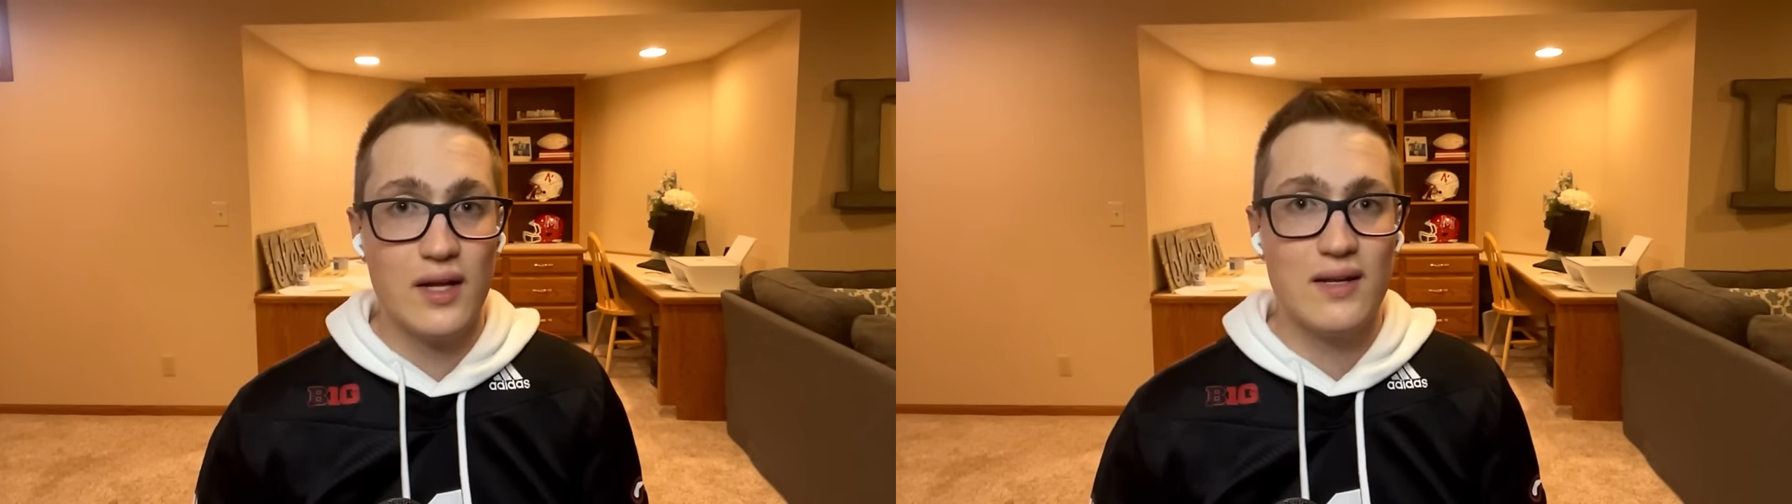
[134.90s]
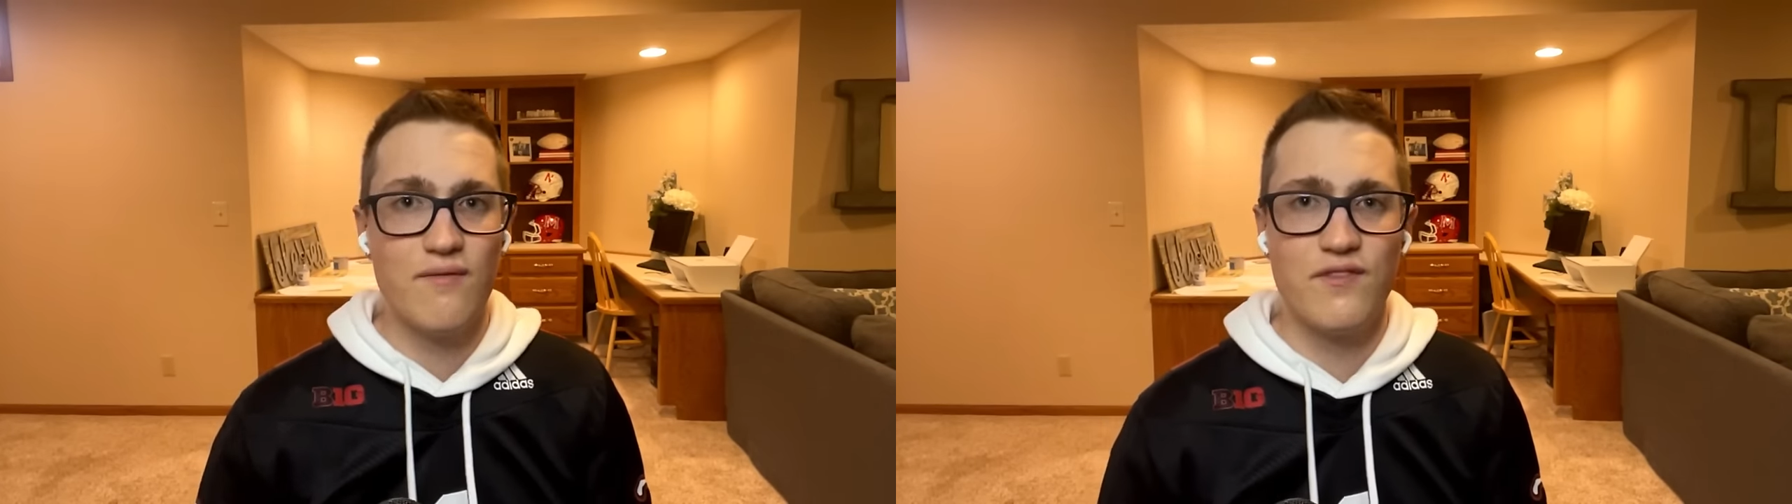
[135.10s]

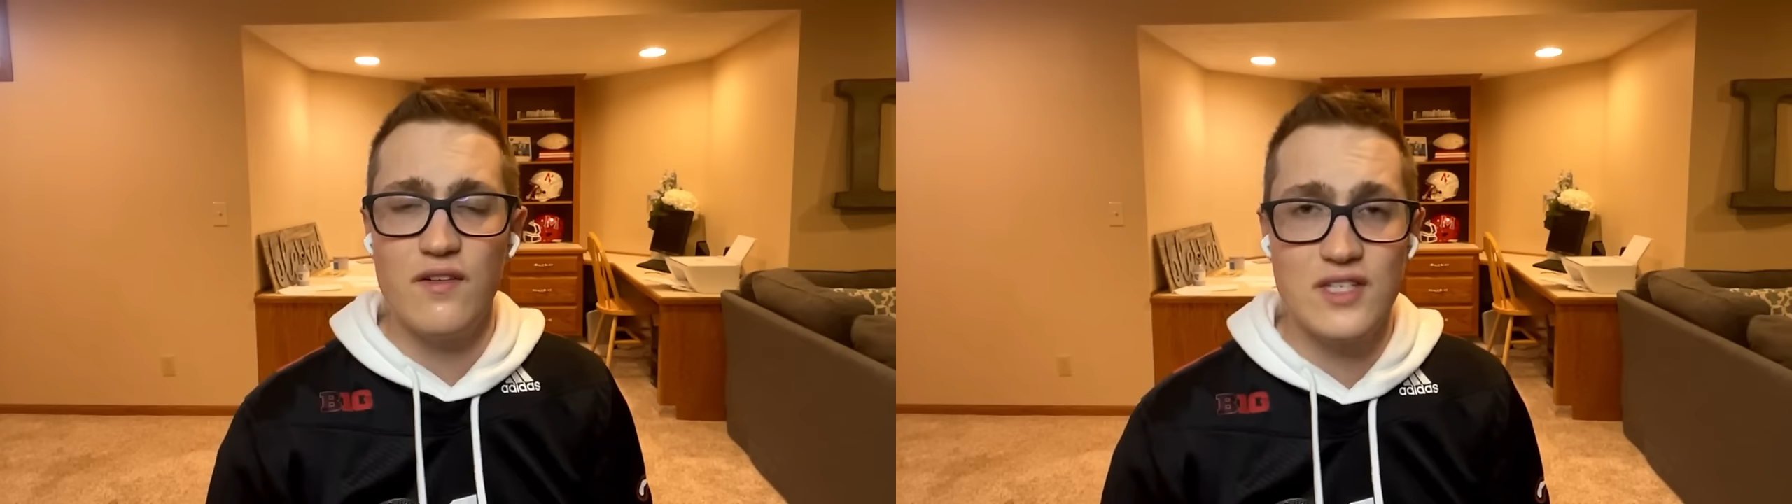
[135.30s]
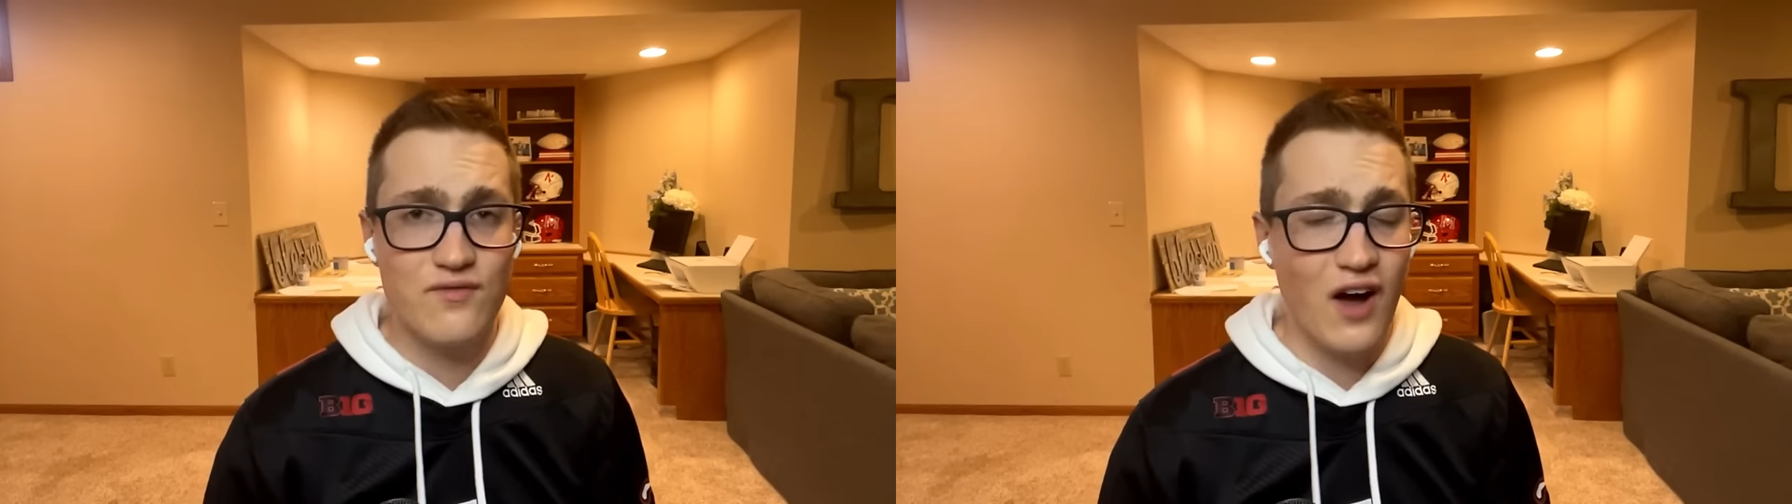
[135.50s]

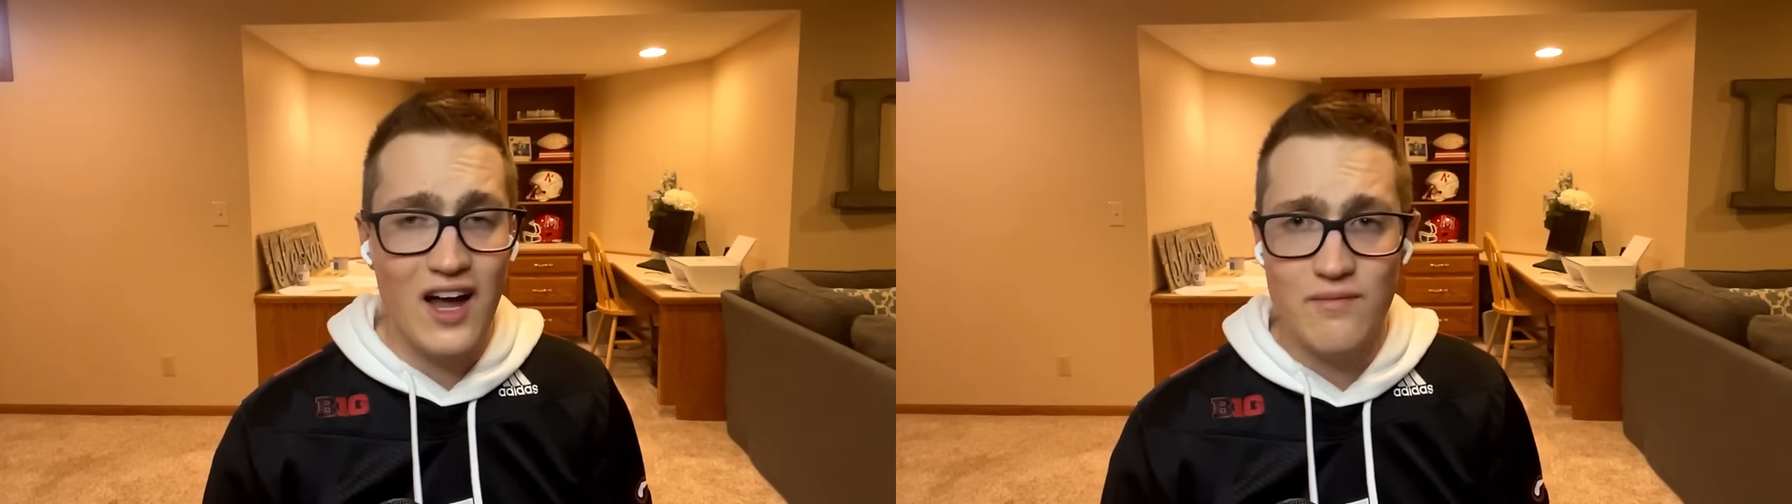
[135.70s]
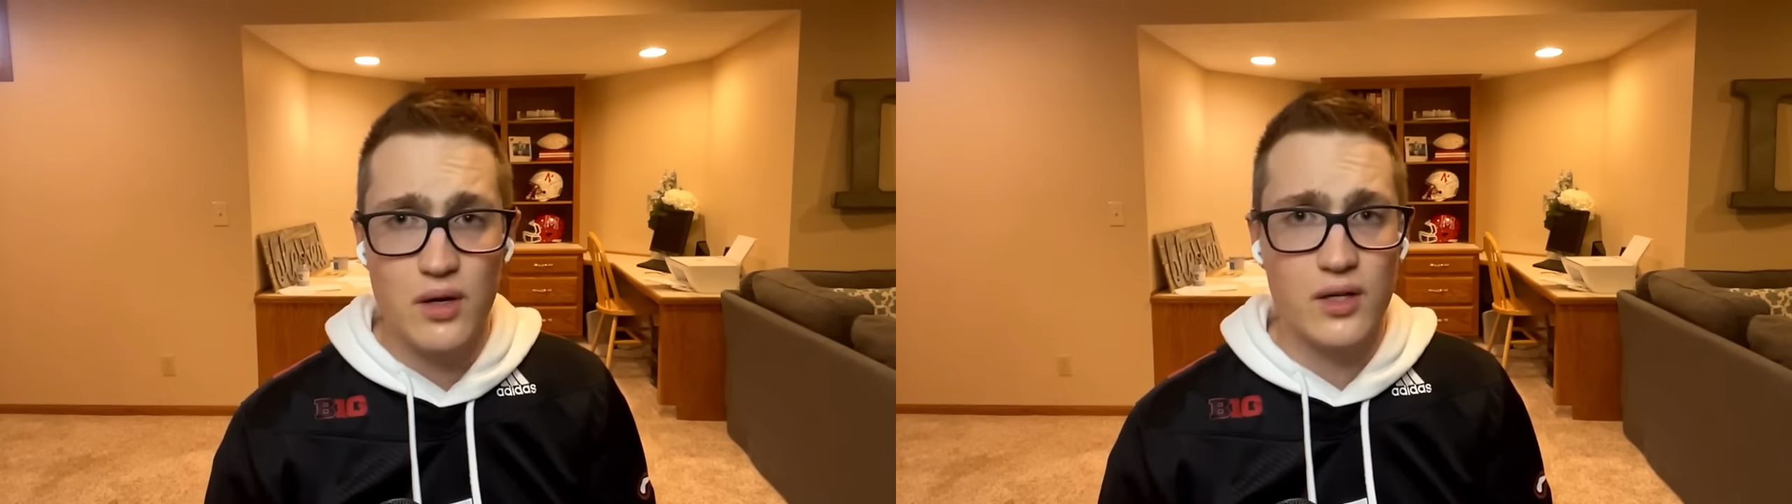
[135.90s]

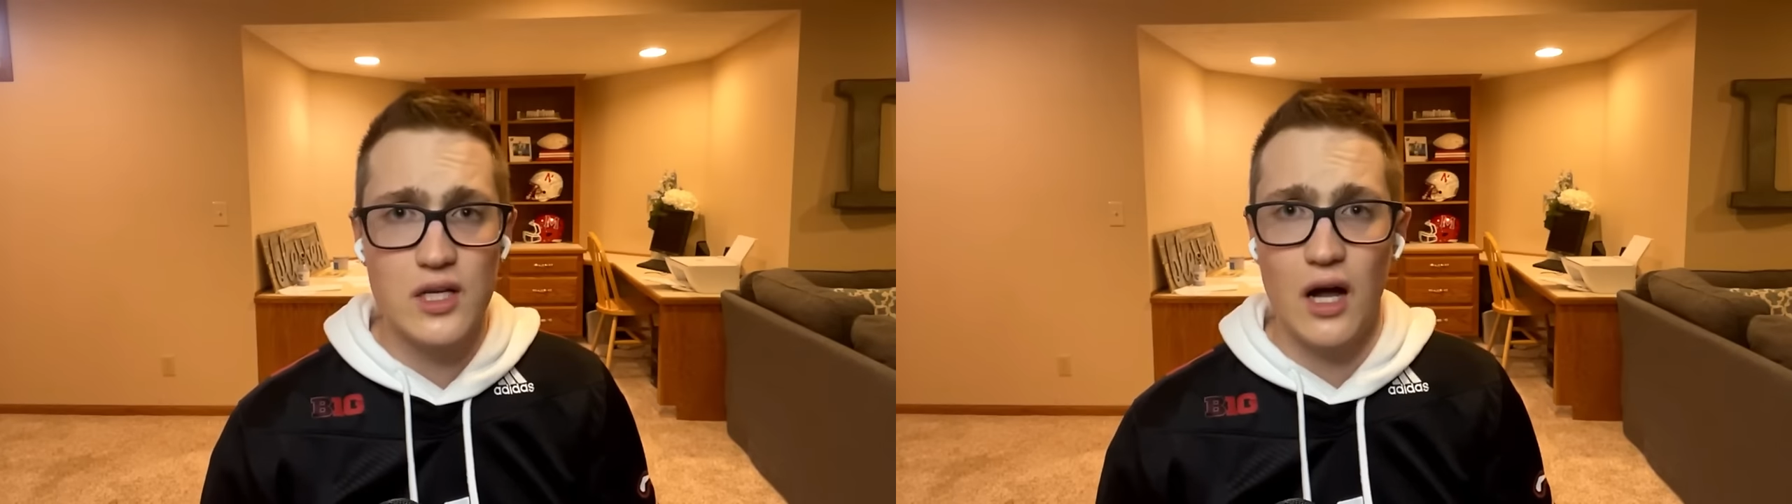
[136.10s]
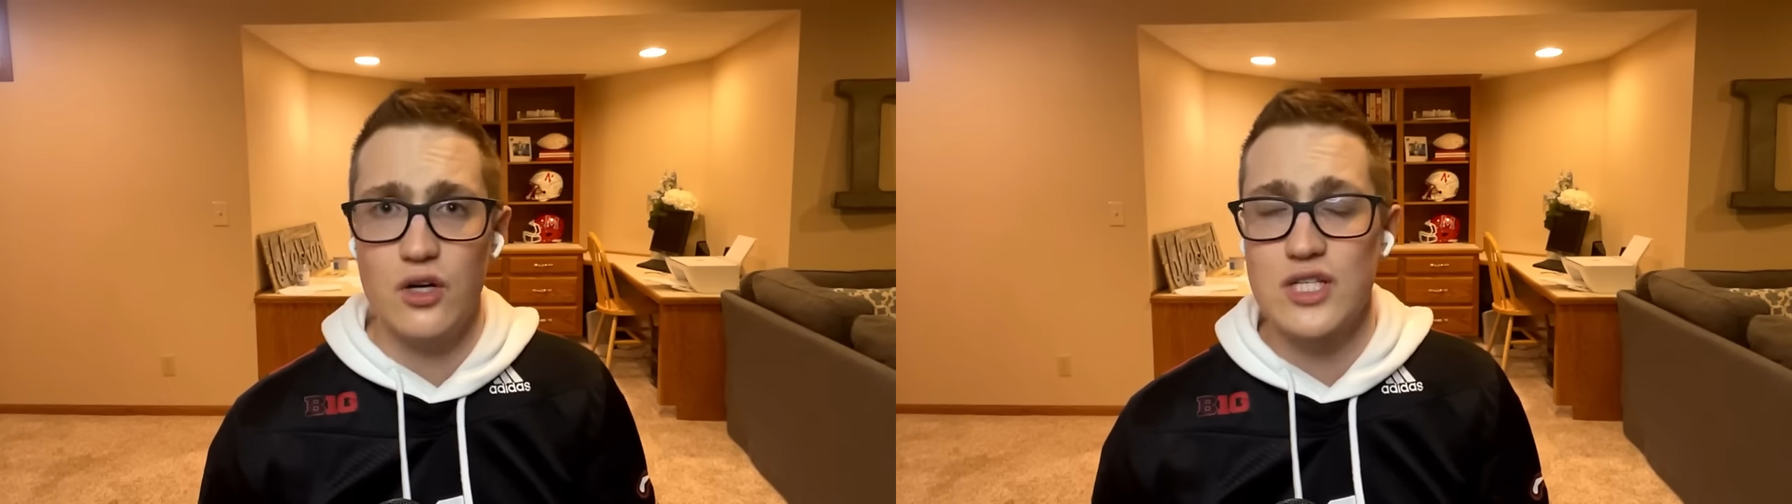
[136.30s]
$5 million,
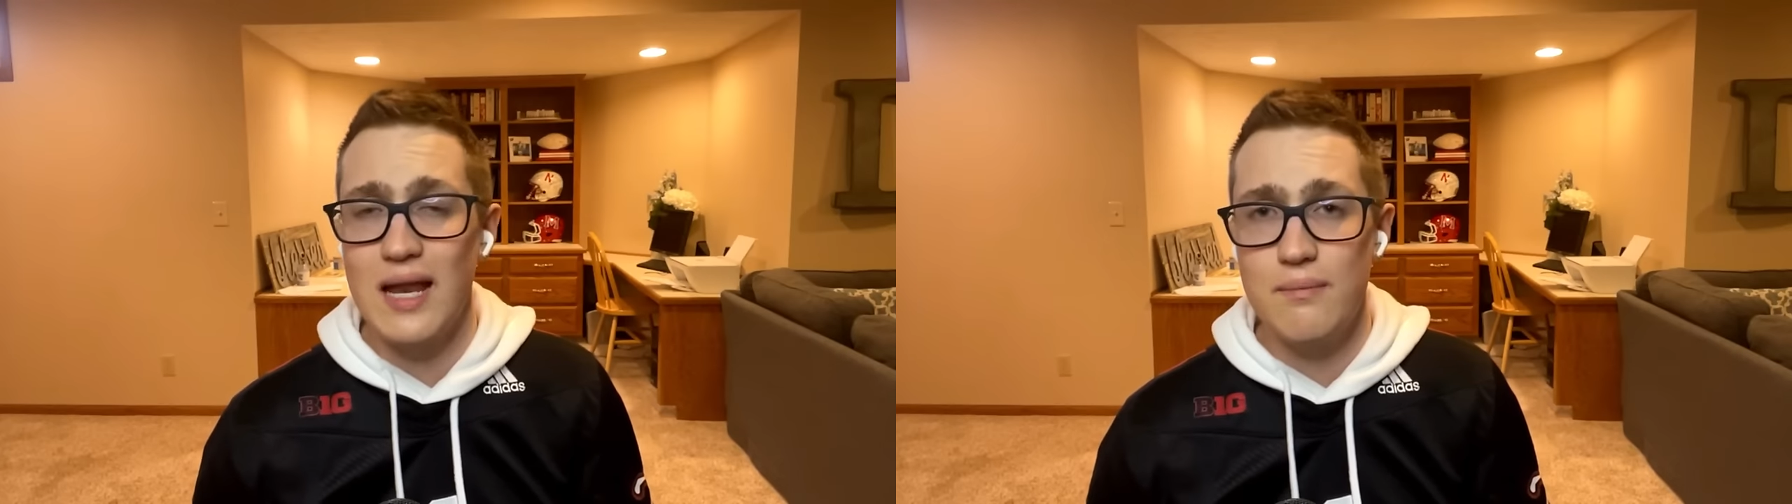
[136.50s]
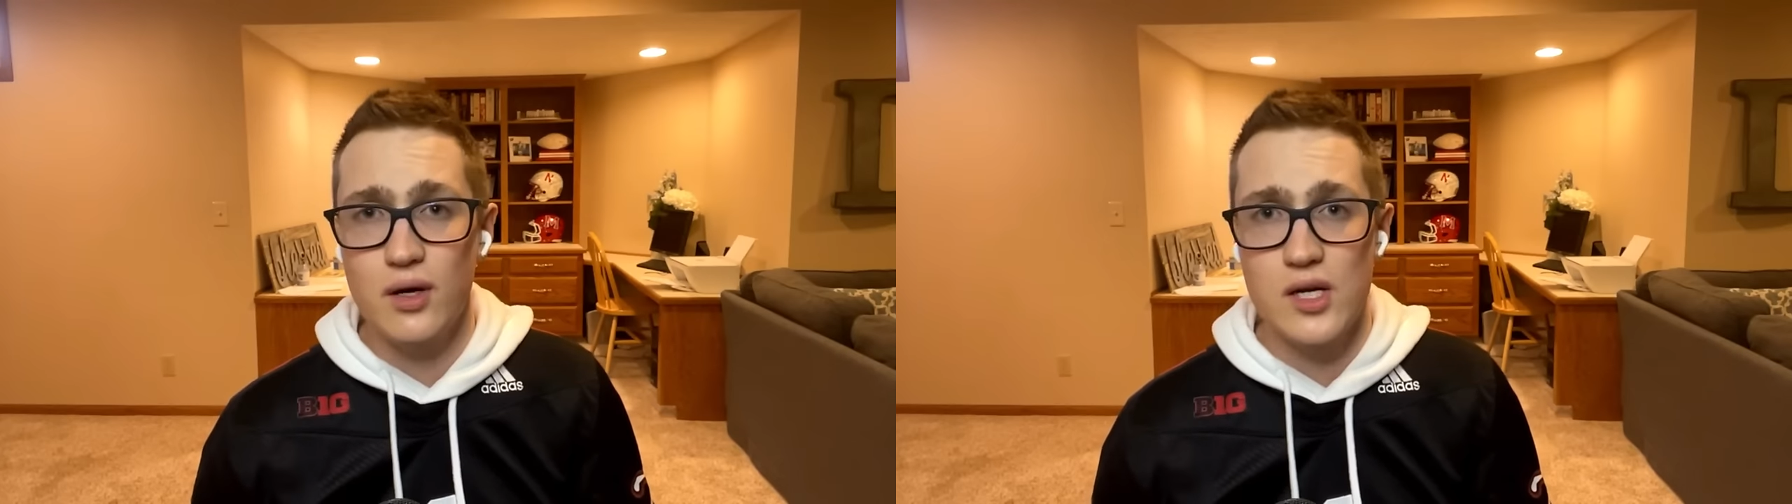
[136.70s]

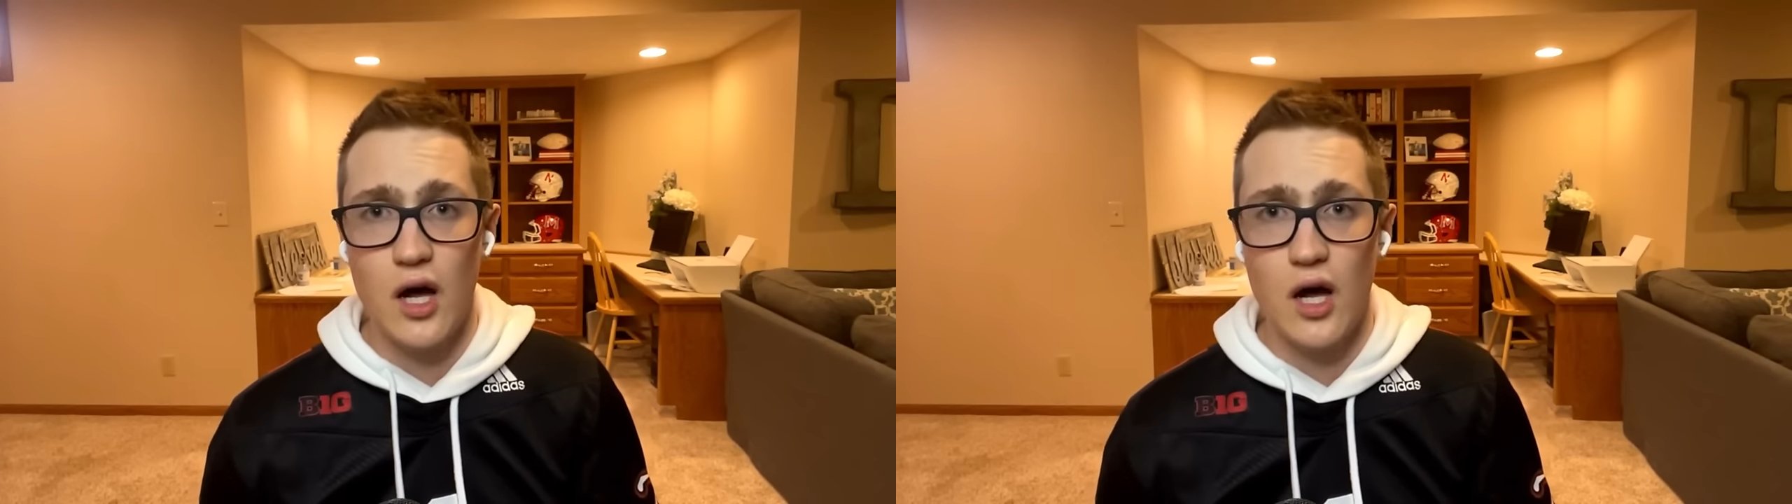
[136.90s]
$10 million,